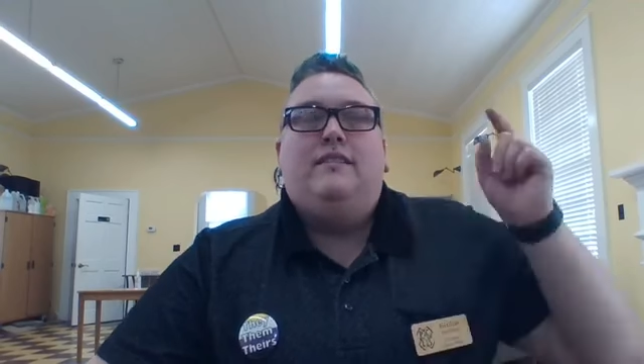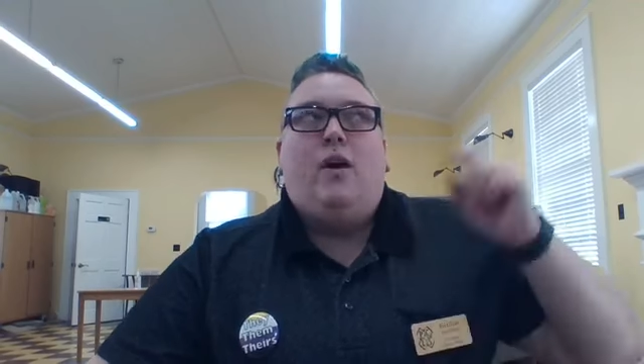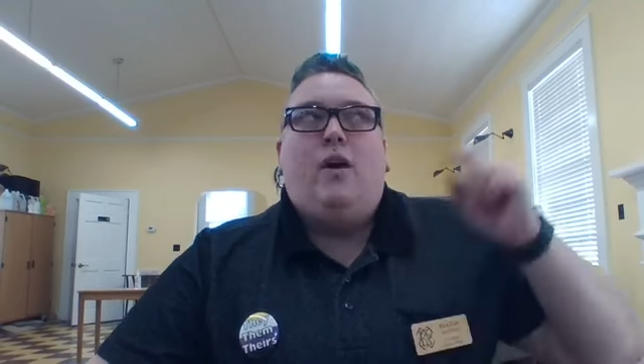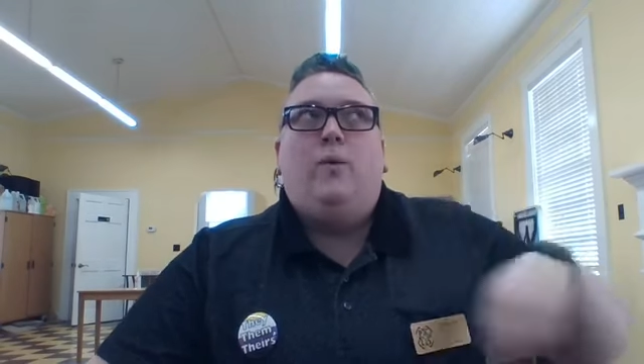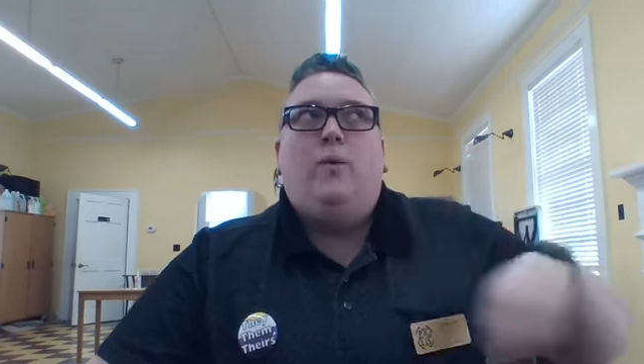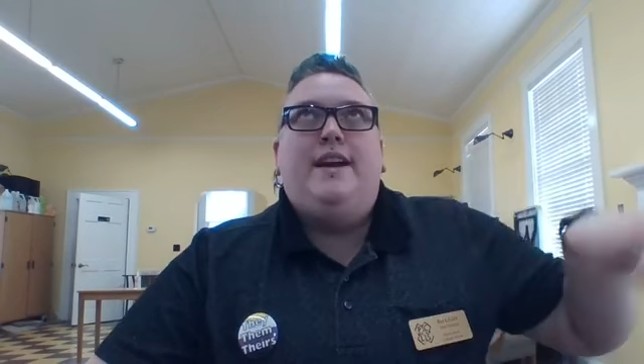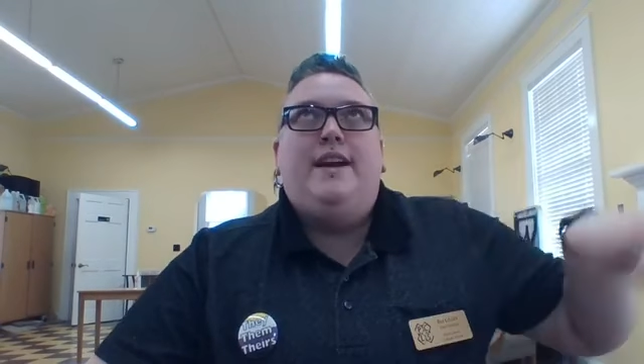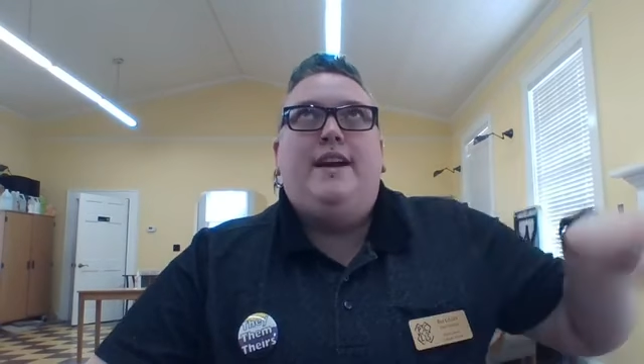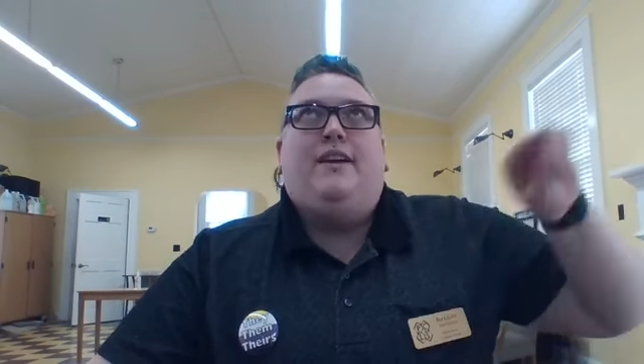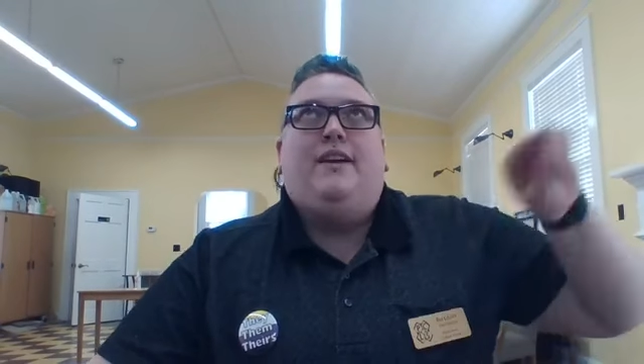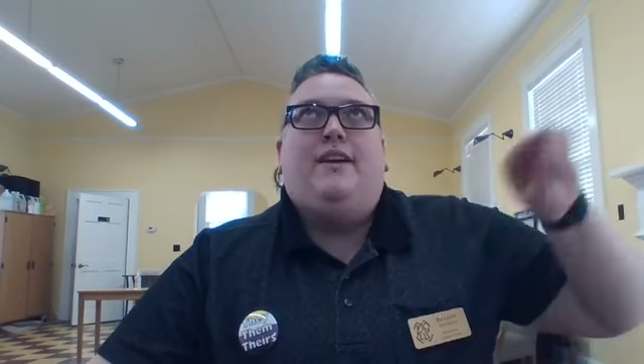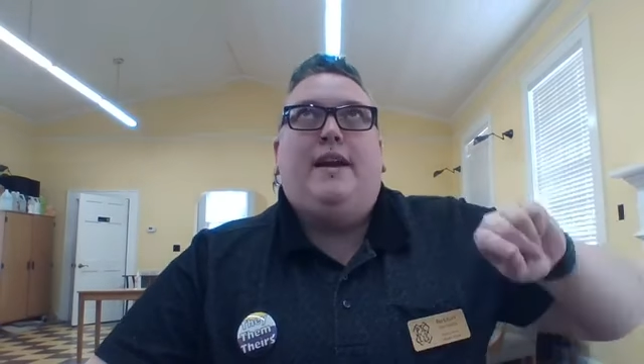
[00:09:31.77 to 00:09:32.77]
a week
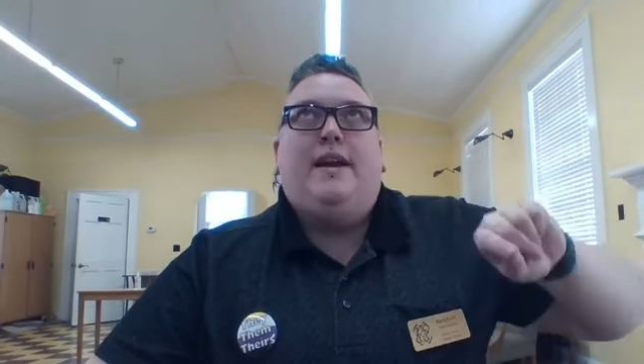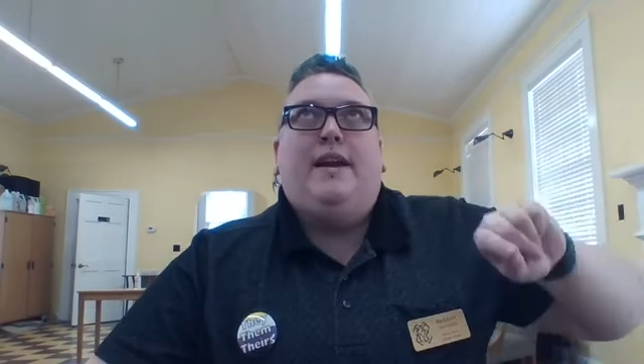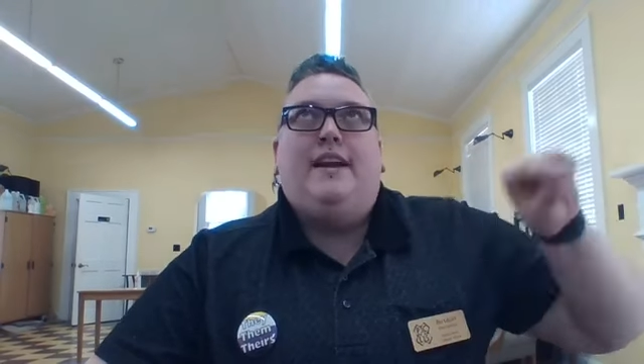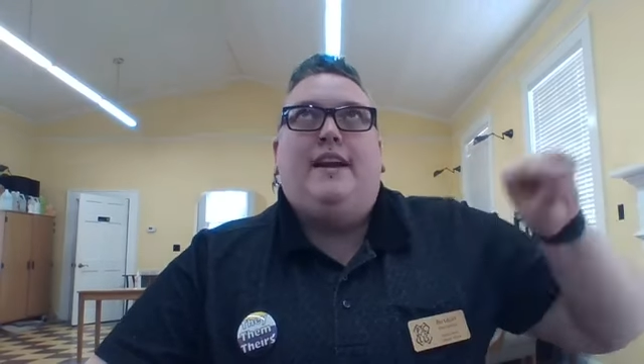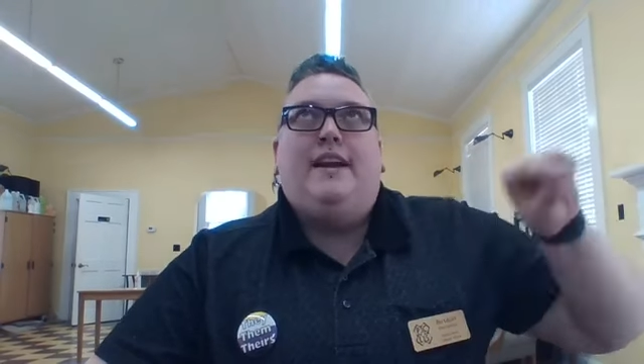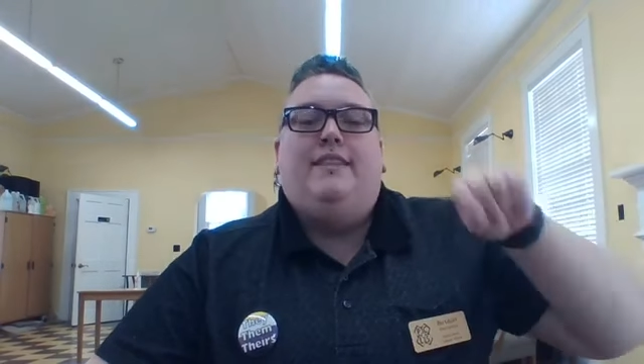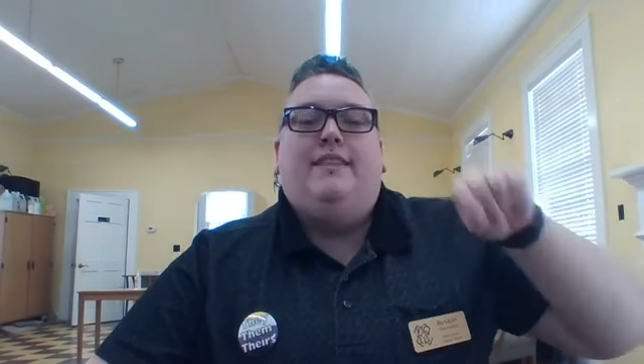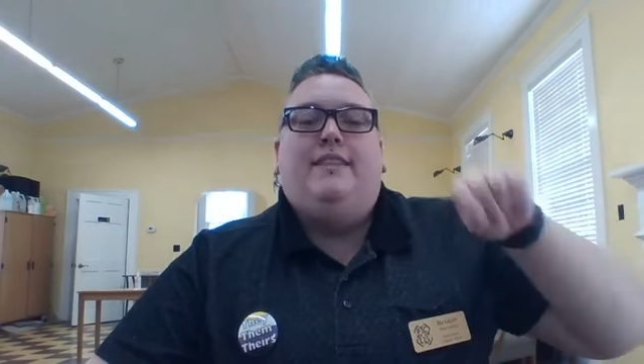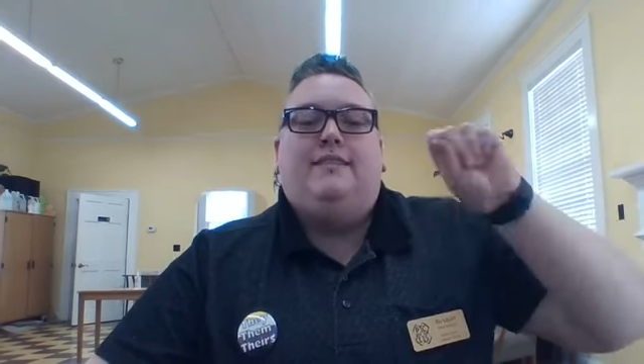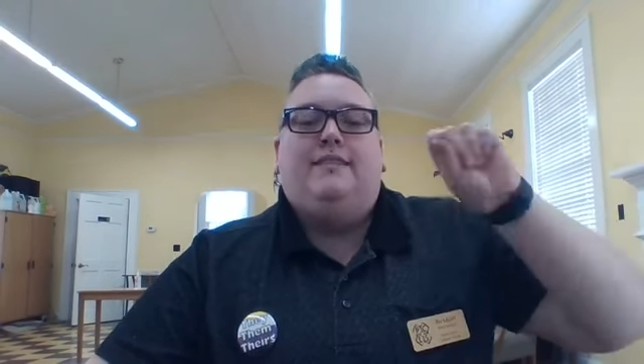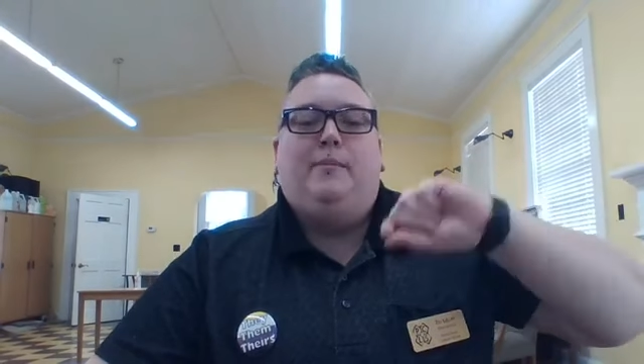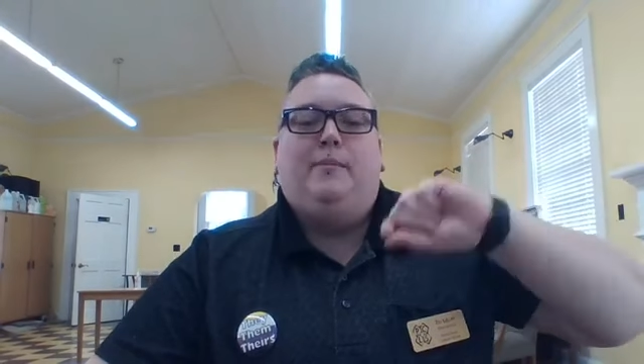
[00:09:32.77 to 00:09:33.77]
from Monday, not this
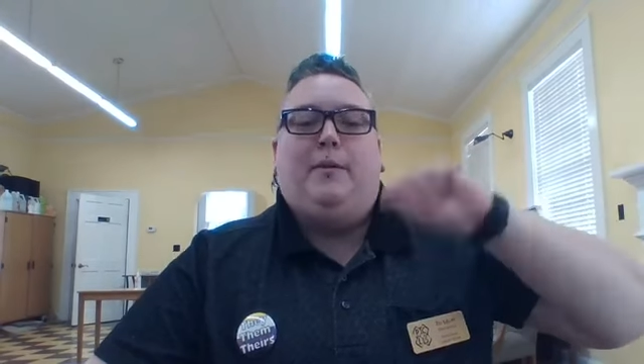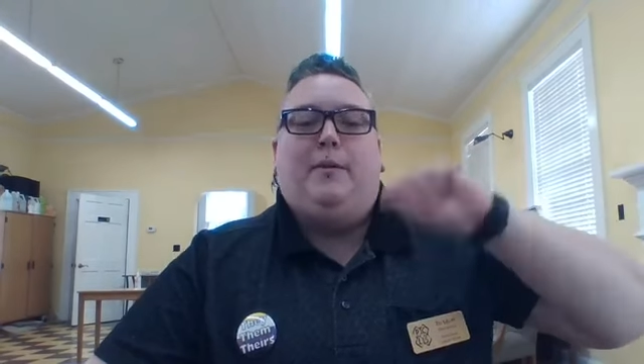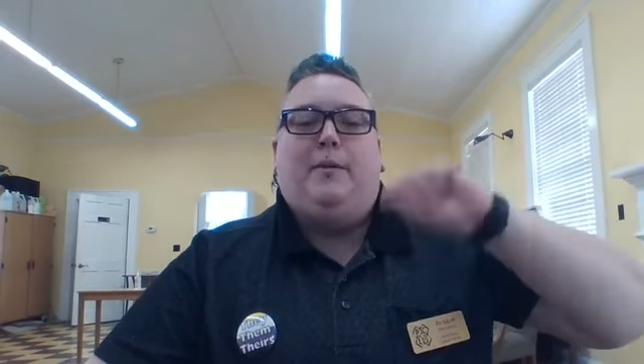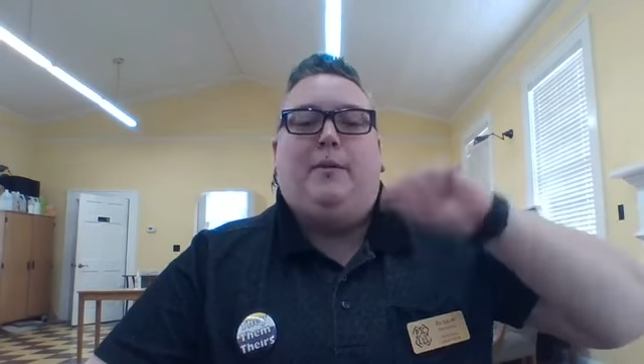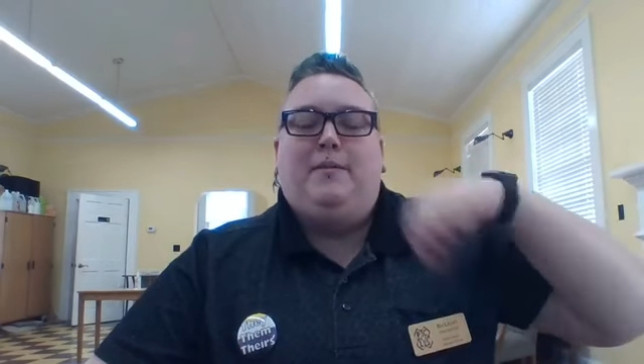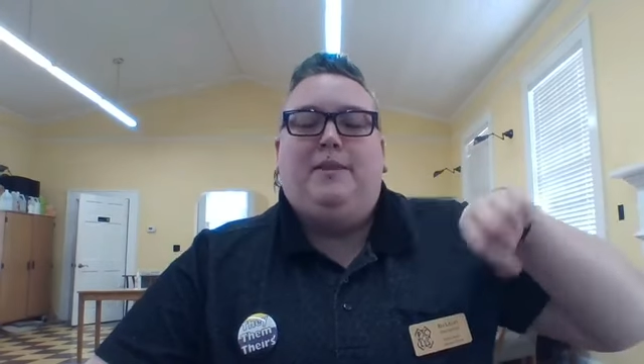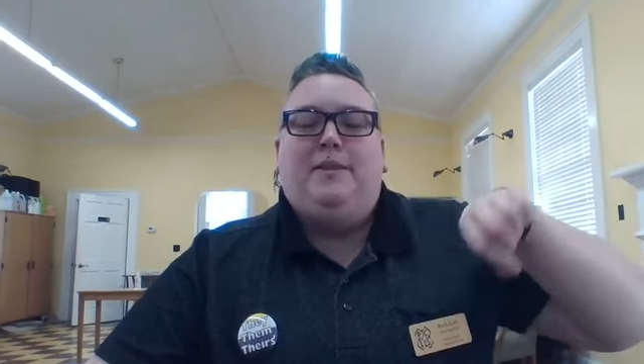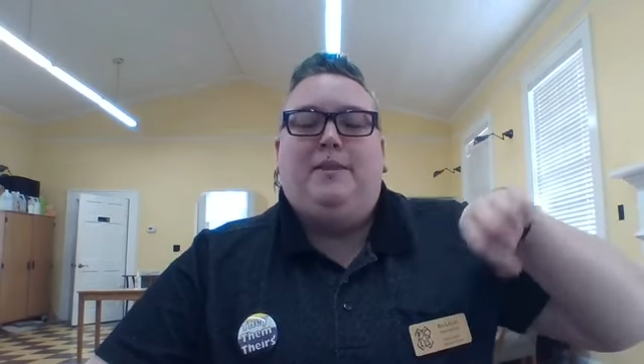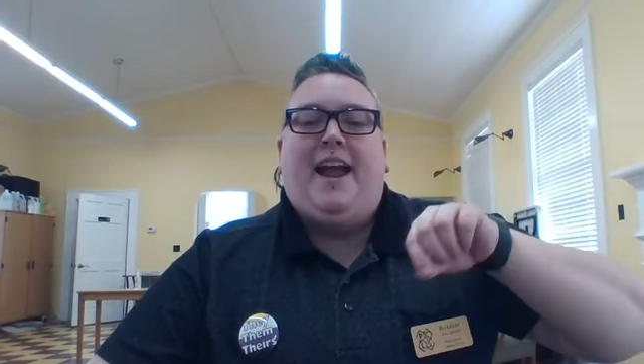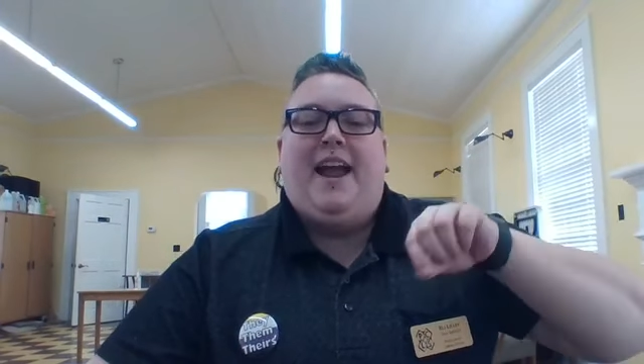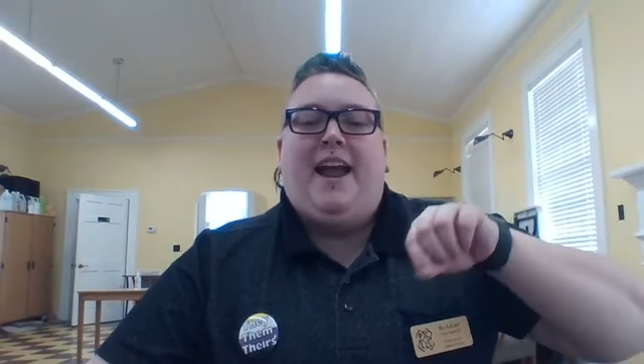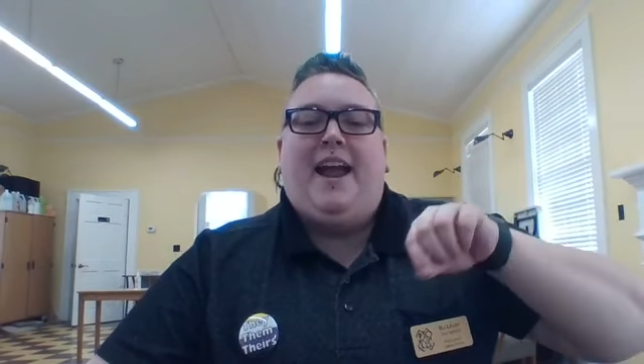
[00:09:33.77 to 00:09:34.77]
upcoming Monday, but the
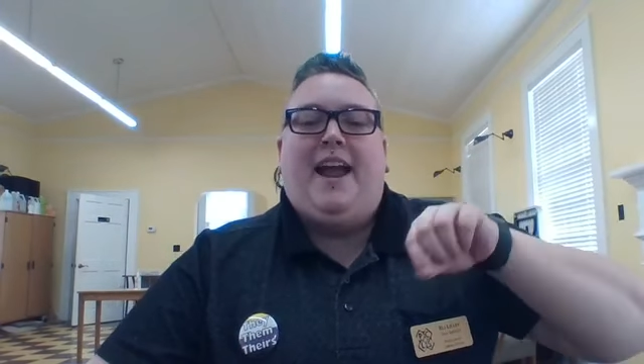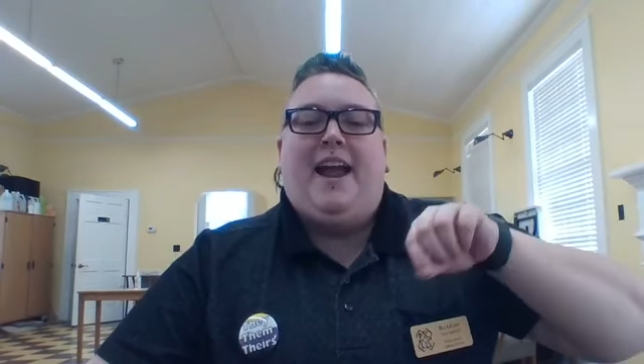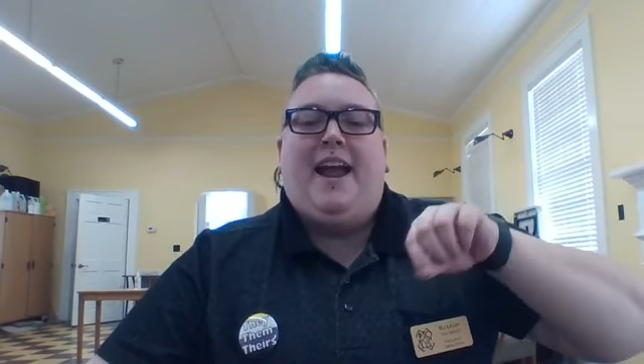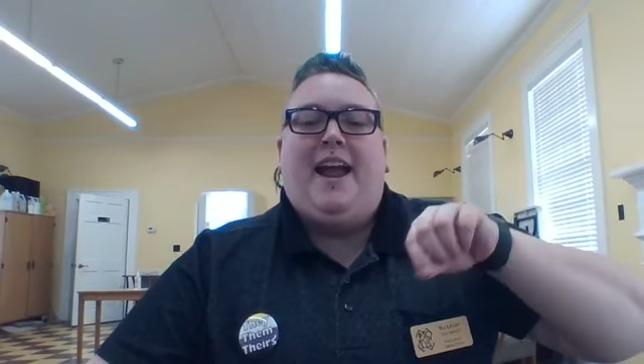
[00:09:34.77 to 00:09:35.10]
Monday after.